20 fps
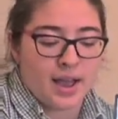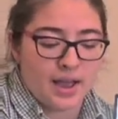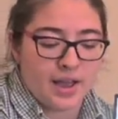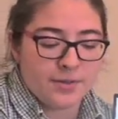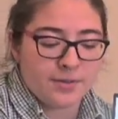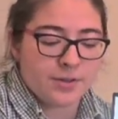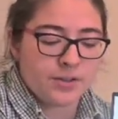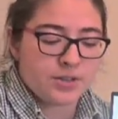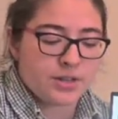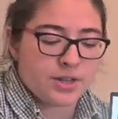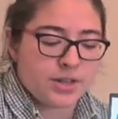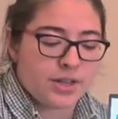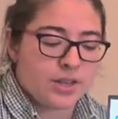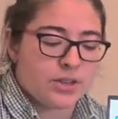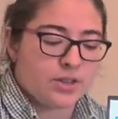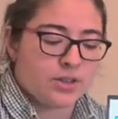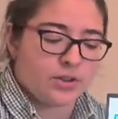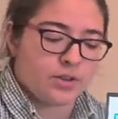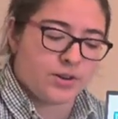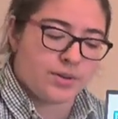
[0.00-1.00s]
After
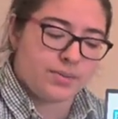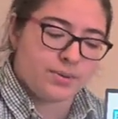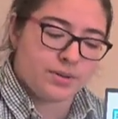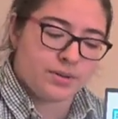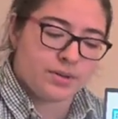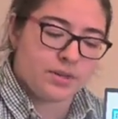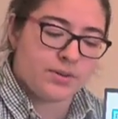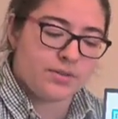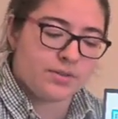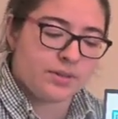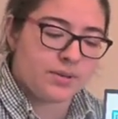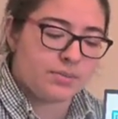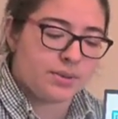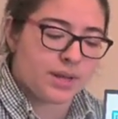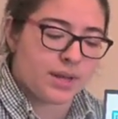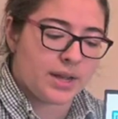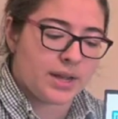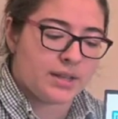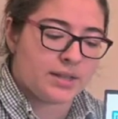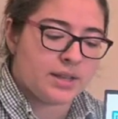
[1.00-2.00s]
taking 30% of their
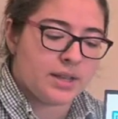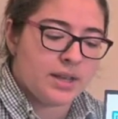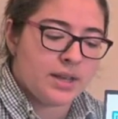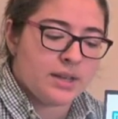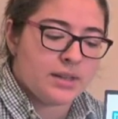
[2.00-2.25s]
blood,